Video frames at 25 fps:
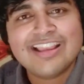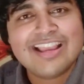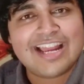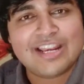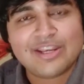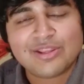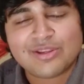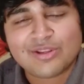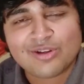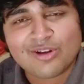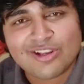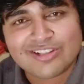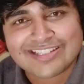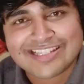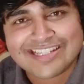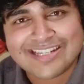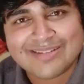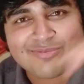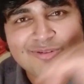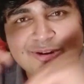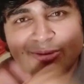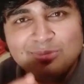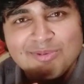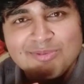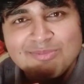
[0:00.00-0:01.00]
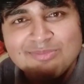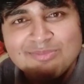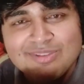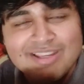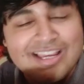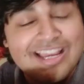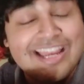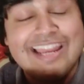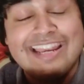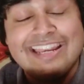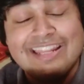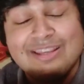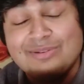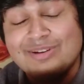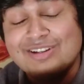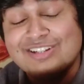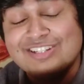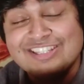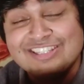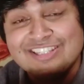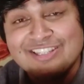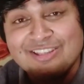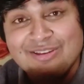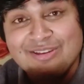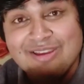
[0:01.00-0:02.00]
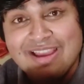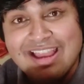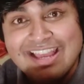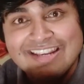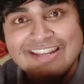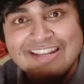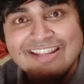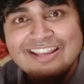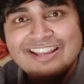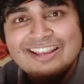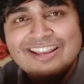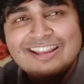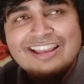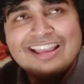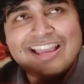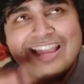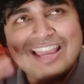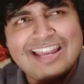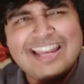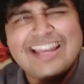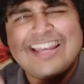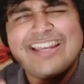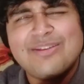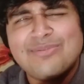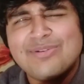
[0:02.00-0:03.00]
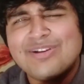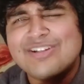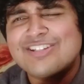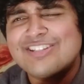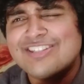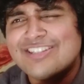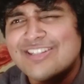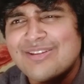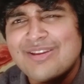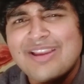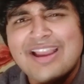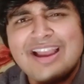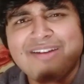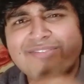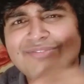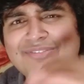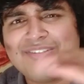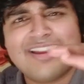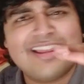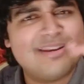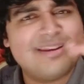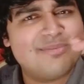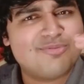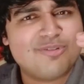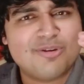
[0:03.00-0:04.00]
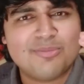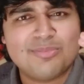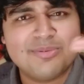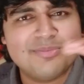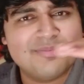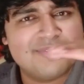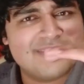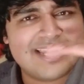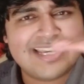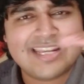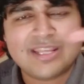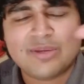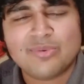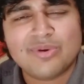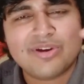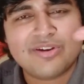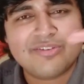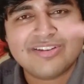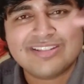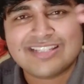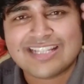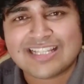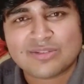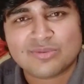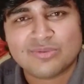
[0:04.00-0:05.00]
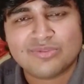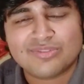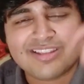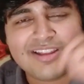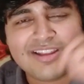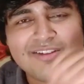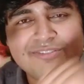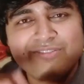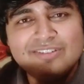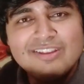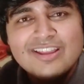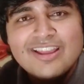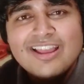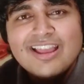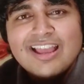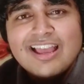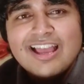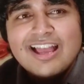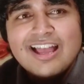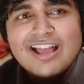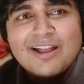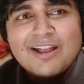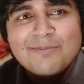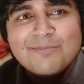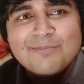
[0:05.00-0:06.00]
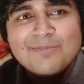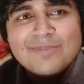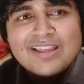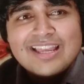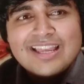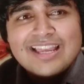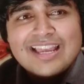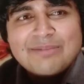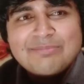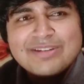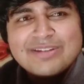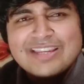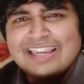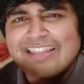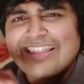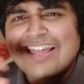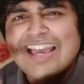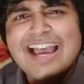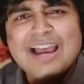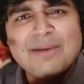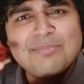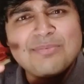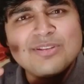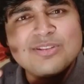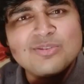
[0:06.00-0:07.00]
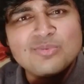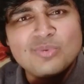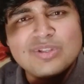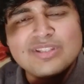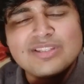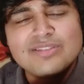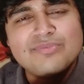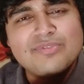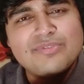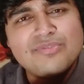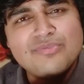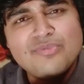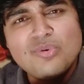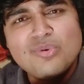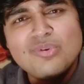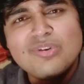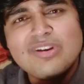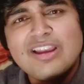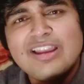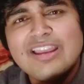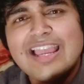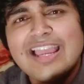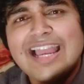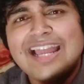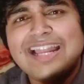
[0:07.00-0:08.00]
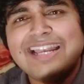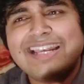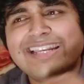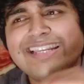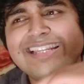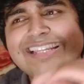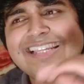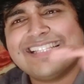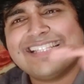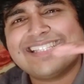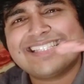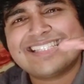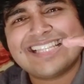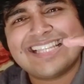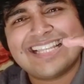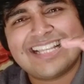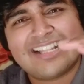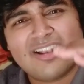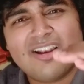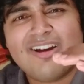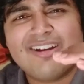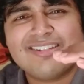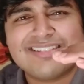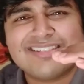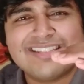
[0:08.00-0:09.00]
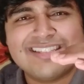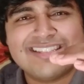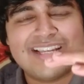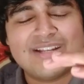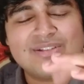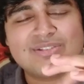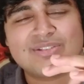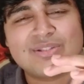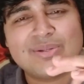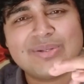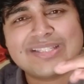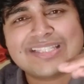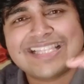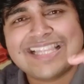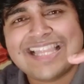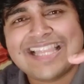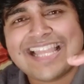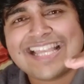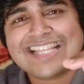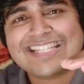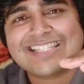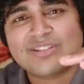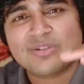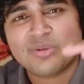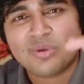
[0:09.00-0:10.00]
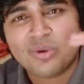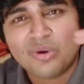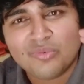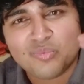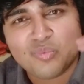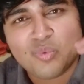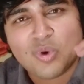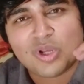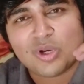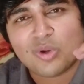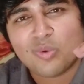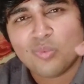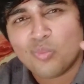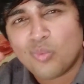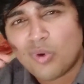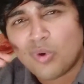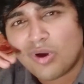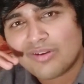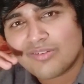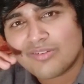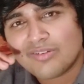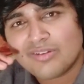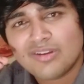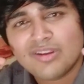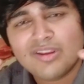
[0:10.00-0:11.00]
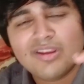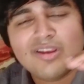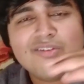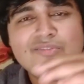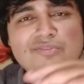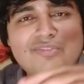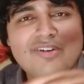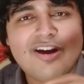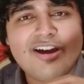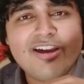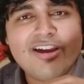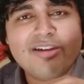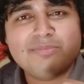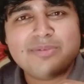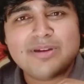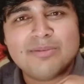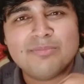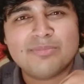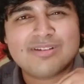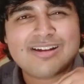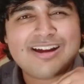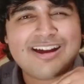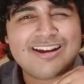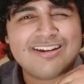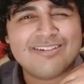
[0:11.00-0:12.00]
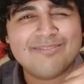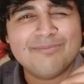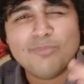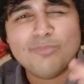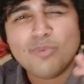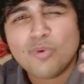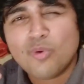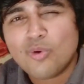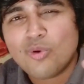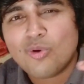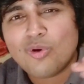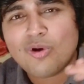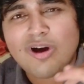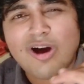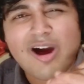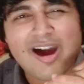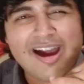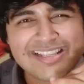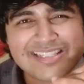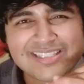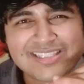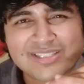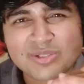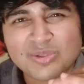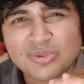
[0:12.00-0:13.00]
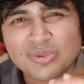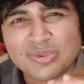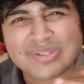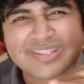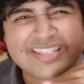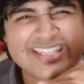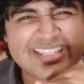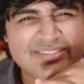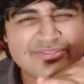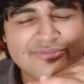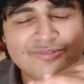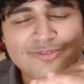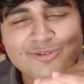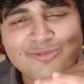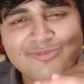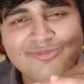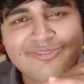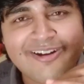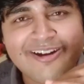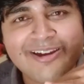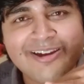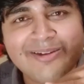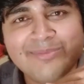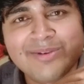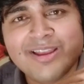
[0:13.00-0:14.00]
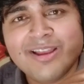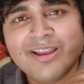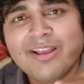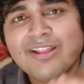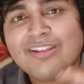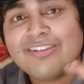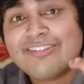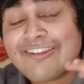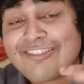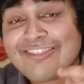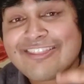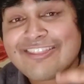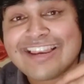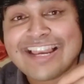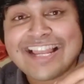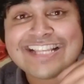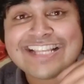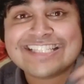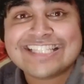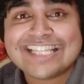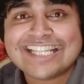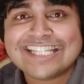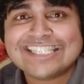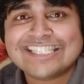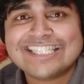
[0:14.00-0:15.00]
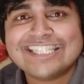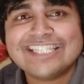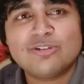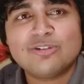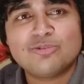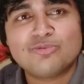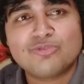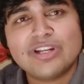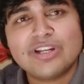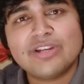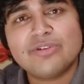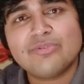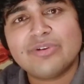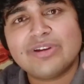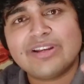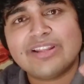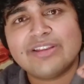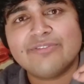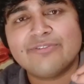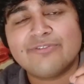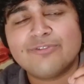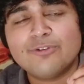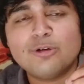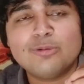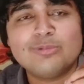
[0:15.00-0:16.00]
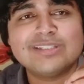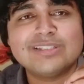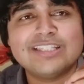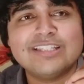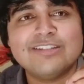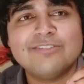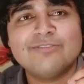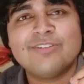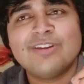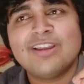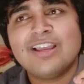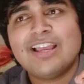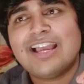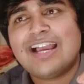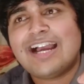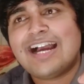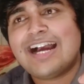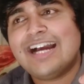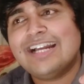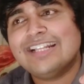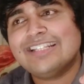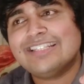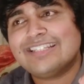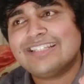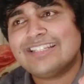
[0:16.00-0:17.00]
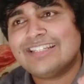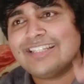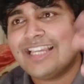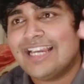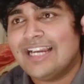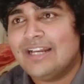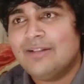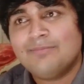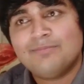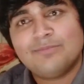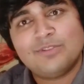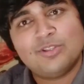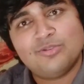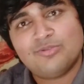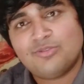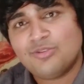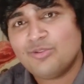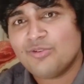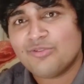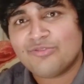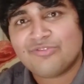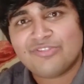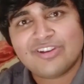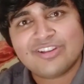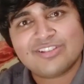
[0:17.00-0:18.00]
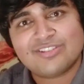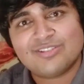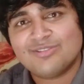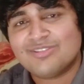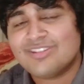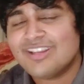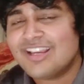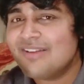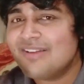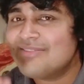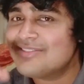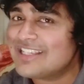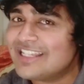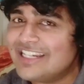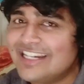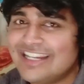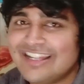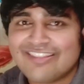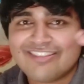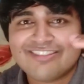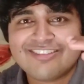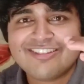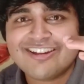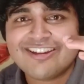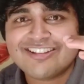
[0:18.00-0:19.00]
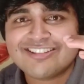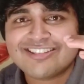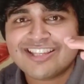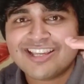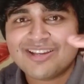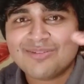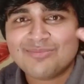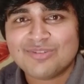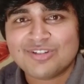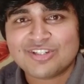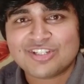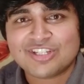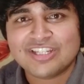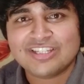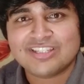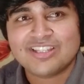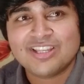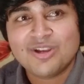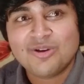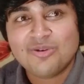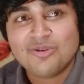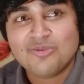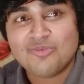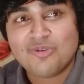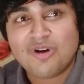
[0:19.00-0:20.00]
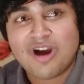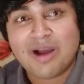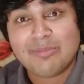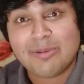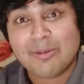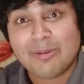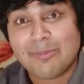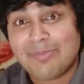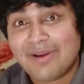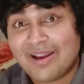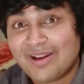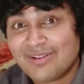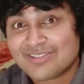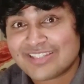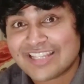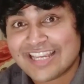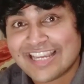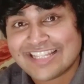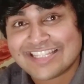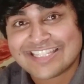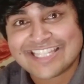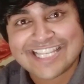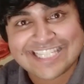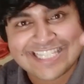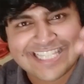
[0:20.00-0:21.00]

And you can ask any problem, uh, any questions that you had, uh, any questions that you have, any problems, any queries, that sort of stuff. Um, but yeah, that happens once every fortnight, and it's in classes now, so it's less sort of one-on-one vibe and kind of more high school sixth form vibe. Nonetheless, they're still really, really informative. And uh, yeah, you do your first two terms, and then third term, which is what I'm about to enter.